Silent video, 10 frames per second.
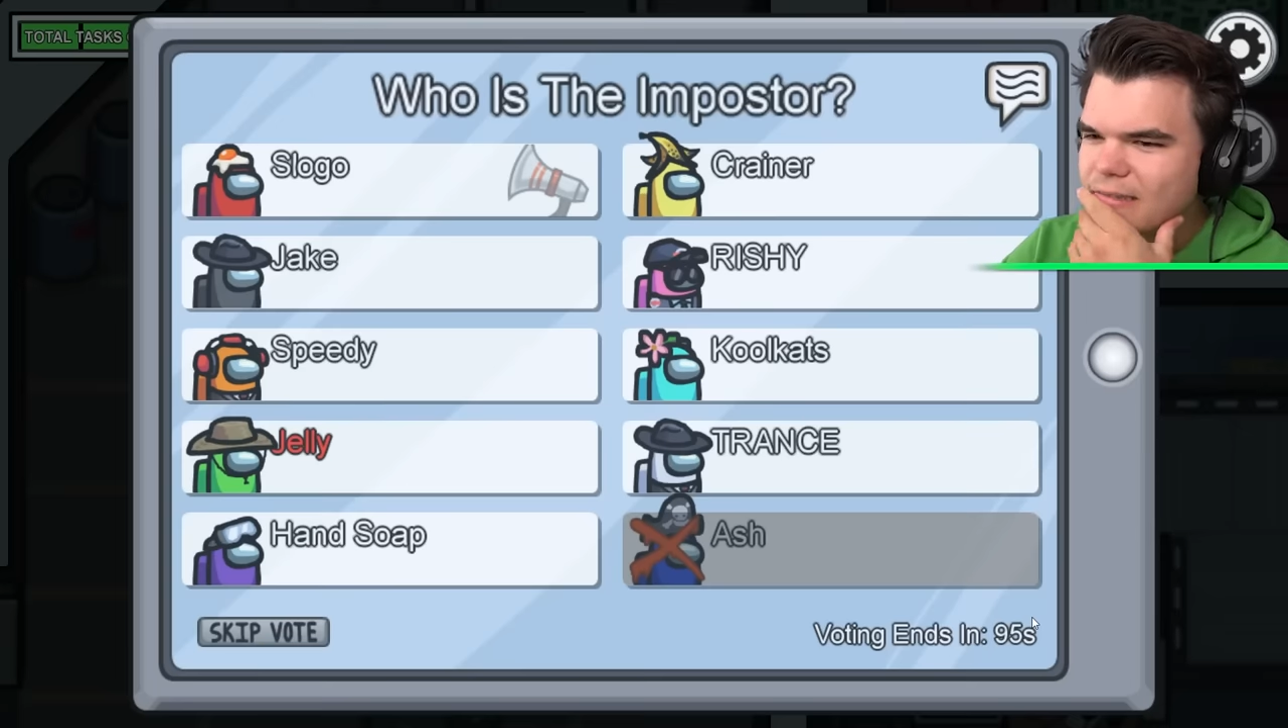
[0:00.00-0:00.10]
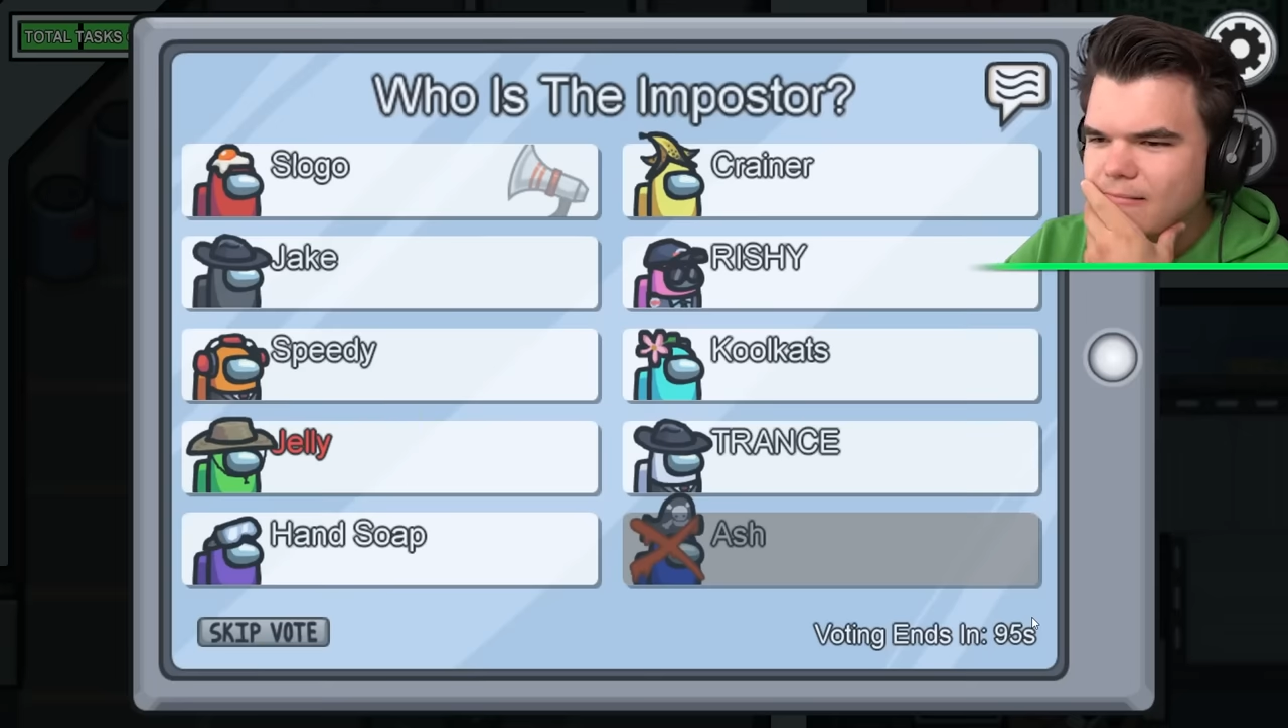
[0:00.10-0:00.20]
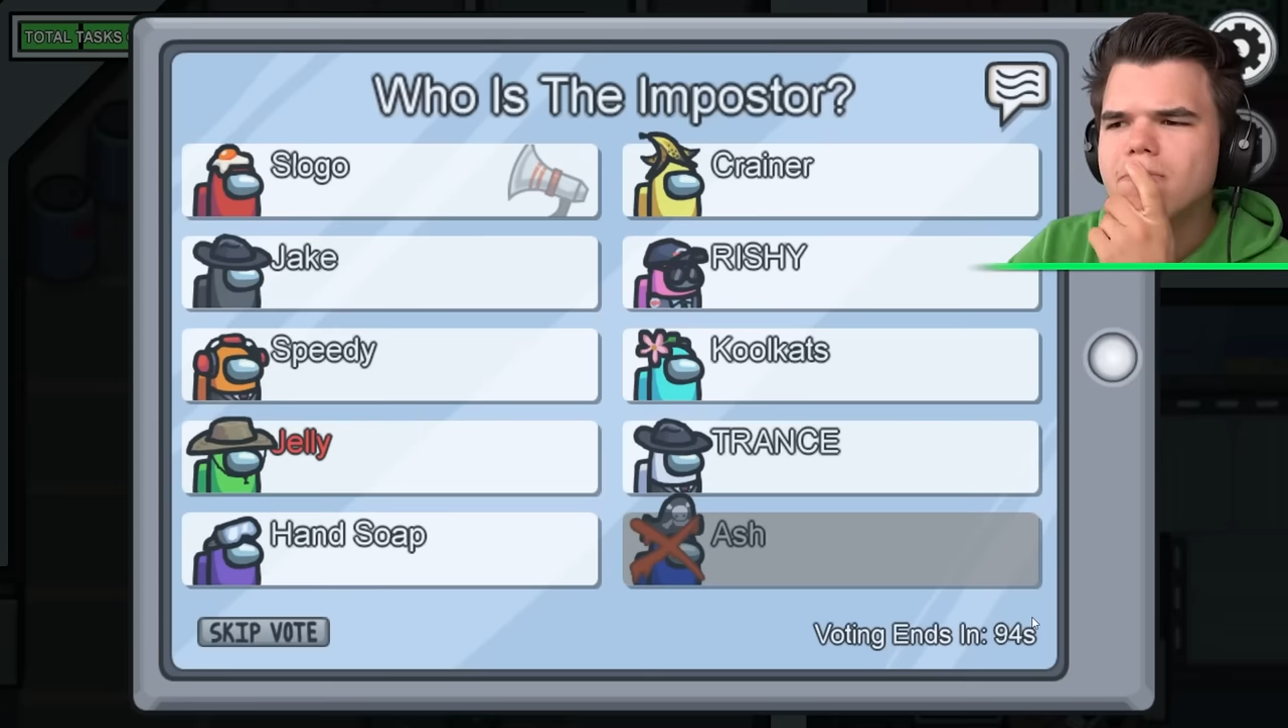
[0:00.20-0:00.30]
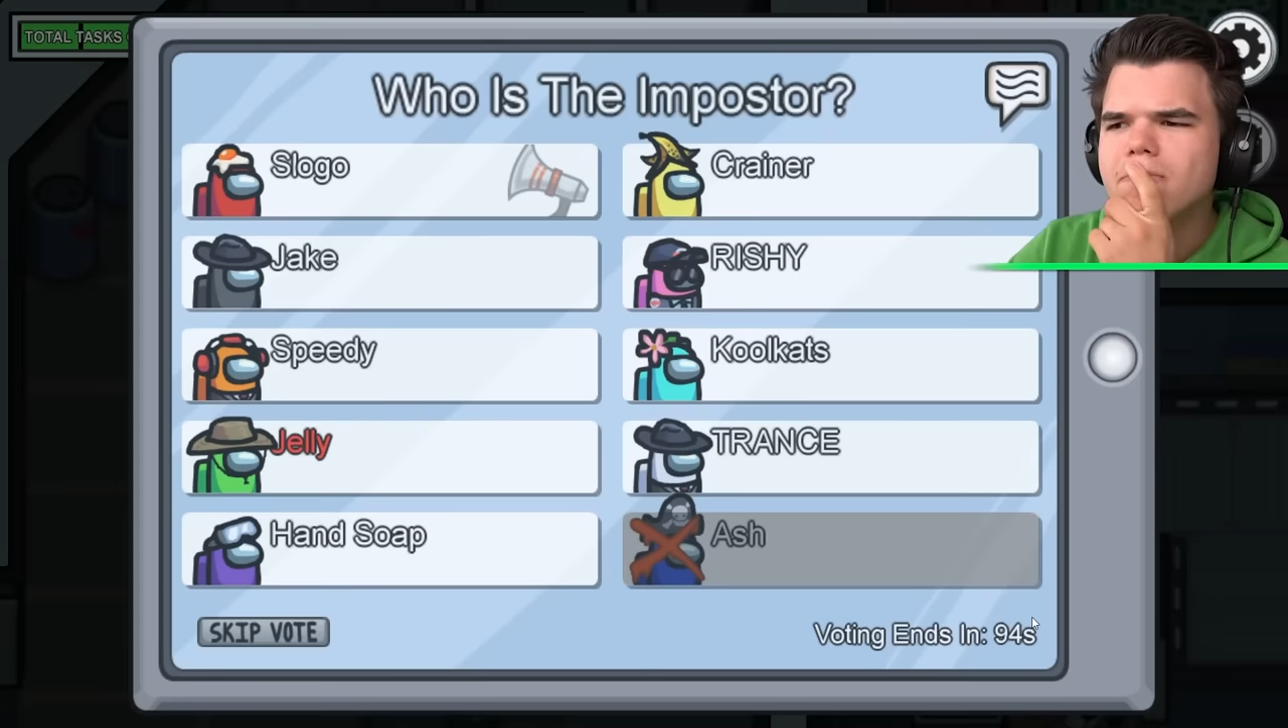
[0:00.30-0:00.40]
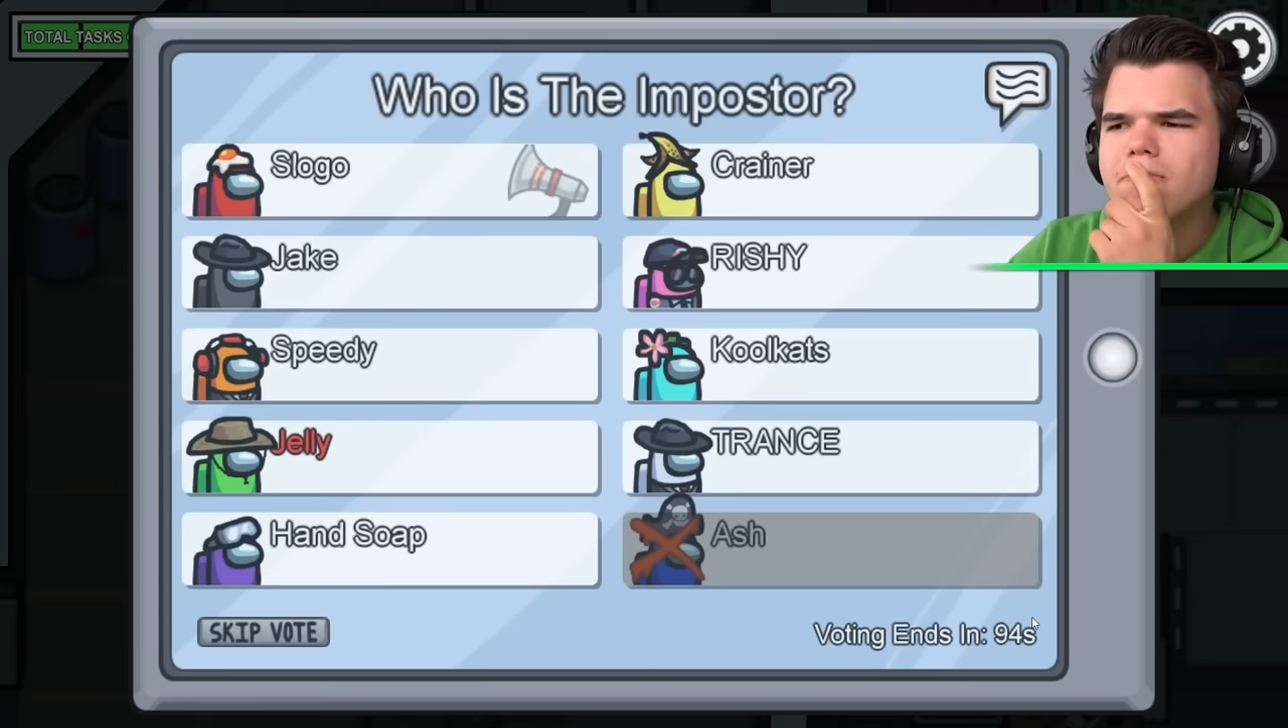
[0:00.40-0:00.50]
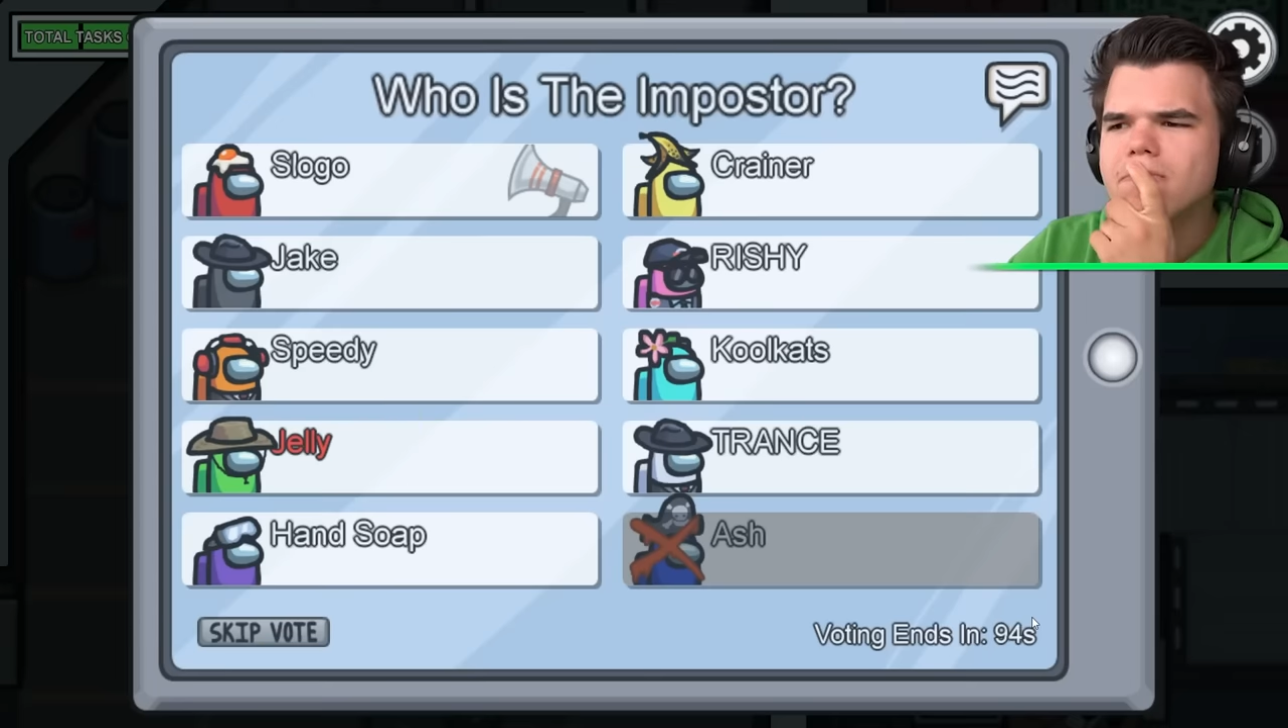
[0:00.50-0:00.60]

Now, we